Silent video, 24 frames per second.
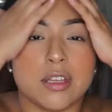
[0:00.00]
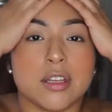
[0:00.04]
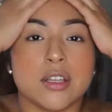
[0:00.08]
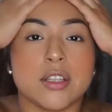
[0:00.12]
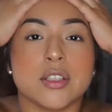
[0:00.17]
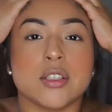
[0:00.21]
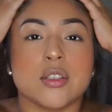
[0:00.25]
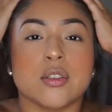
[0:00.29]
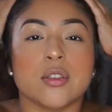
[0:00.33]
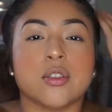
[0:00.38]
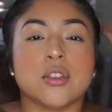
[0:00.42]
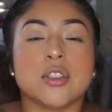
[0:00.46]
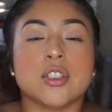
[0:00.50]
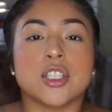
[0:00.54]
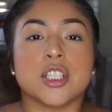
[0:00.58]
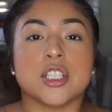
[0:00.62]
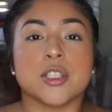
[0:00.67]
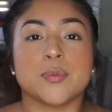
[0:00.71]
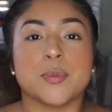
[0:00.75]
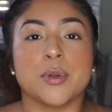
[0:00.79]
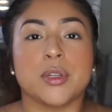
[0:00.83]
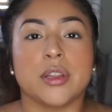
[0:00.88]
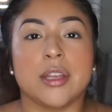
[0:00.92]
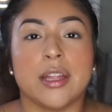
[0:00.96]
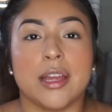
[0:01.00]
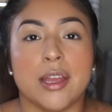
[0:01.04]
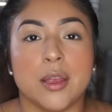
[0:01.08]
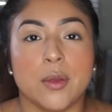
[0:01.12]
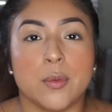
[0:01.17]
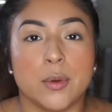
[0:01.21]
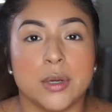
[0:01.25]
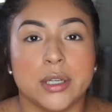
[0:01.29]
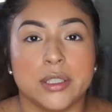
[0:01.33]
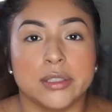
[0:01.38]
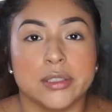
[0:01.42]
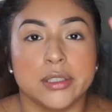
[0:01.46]
because you just put like
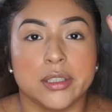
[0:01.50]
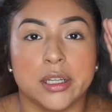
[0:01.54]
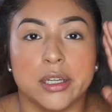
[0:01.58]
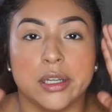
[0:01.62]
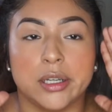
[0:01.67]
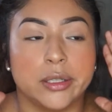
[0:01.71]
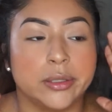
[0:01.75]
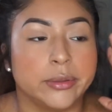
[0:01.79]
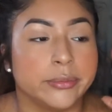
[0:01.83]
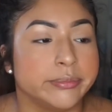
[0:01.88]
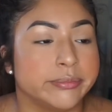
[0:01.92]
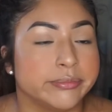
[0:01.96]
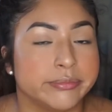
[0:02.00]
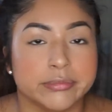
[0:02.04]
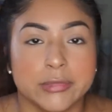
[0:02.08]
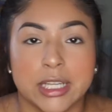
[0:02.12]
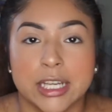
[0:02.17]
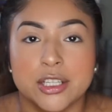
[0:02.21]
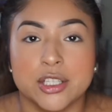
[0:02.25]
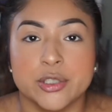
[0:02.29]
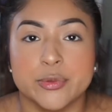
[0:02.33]
what, I